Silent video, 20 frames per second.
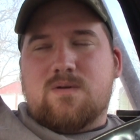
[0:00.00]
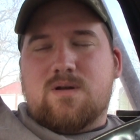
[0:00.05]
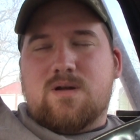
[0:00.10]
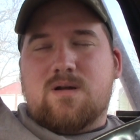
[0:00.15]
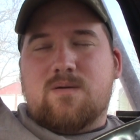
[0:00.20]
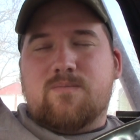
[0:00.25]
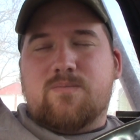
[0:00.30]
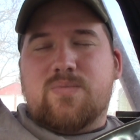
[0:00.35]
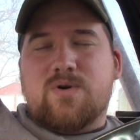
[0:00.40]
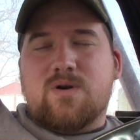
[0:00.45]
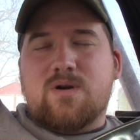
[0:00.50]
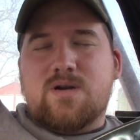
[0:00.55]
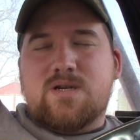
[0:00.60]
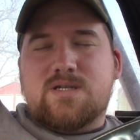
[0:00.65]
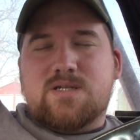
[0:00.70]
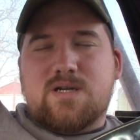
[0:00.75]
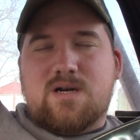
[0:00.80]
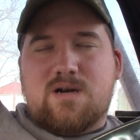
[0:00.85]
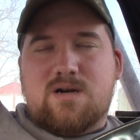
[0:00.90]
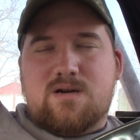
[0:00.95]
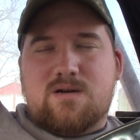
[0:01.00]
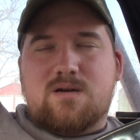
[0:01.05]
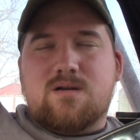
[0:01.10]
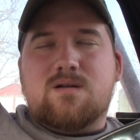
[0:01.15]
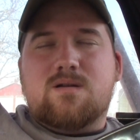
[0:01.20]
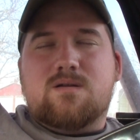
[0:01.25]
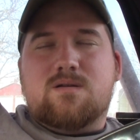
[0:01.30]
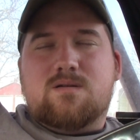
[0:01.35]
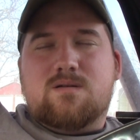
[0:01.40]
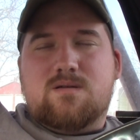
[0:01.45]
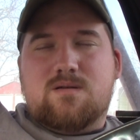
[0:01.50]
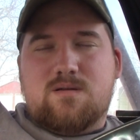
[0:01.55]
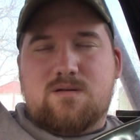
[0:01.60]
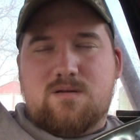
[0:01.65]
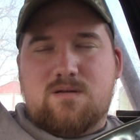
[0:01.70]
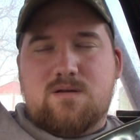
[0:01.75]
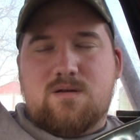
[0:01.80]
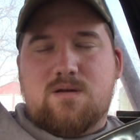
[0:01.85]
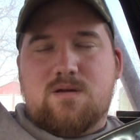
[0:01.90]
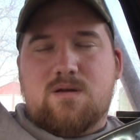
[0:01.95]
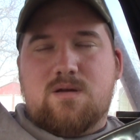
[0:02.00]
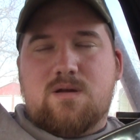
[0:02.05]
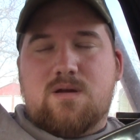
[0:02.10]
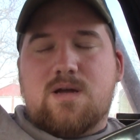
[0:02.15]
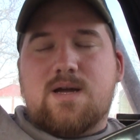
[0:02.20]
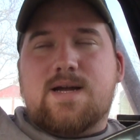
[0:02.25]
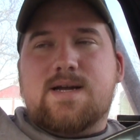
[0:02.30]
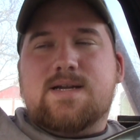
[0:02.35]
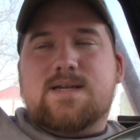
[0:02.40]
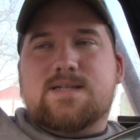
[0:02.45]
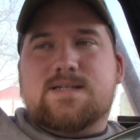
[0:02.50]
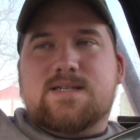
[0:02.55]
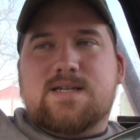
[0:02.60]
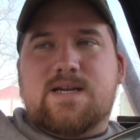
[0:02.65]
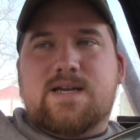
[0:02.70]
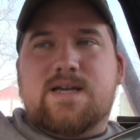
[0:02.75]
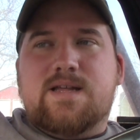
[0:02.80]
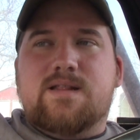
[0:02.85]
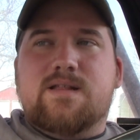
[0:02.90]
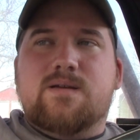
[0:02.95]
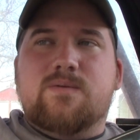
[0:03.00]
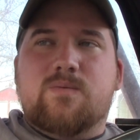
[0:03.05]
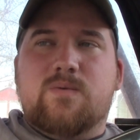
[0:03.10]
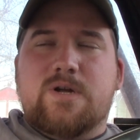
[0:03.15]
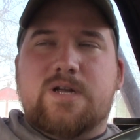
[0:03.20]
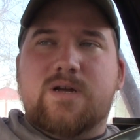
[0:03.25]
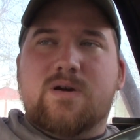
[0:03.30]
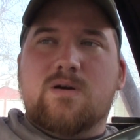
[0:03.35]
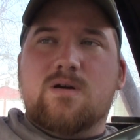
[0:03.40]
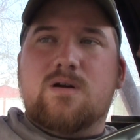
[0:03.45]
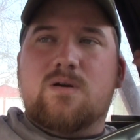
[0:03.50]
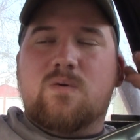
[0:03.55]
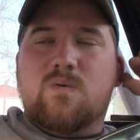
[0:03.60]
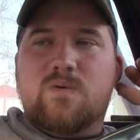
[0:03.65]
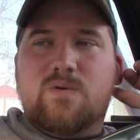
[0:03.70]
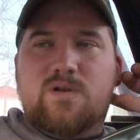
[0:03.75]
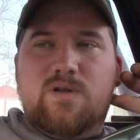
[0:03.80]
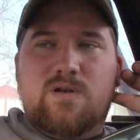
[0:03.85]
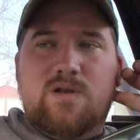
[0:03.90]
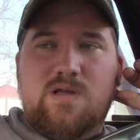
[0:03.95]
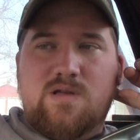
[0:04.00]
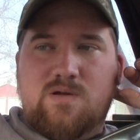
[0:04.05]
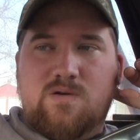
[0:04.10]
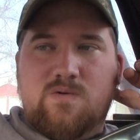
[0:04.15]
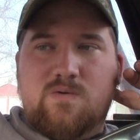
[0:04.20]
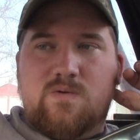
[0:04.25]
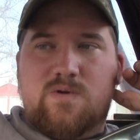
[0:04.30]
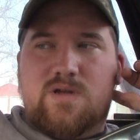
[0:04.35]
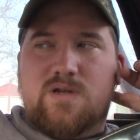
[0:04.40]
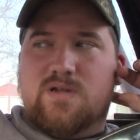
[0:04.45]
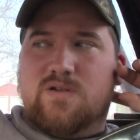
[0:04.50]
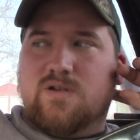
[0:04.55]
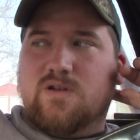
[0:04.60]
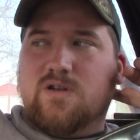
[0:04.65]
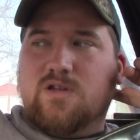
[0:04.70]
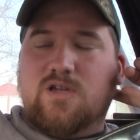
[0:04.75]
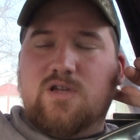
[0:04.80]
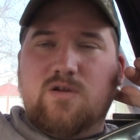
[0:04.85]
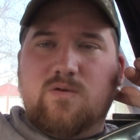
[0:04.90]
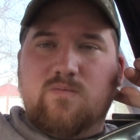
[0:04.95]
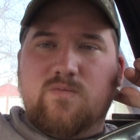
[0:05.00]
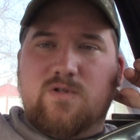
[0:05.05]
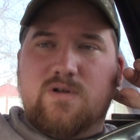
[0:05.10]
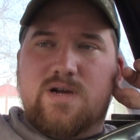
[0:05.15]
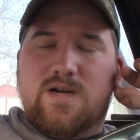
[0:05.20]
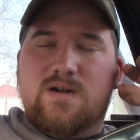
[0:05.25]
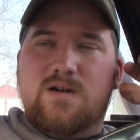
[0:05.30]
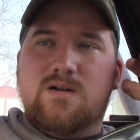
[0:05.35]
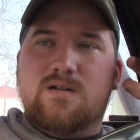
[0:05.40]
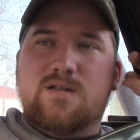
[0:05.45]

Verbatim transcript: I'm pretty certain I can say that we are going to do is an accumulator,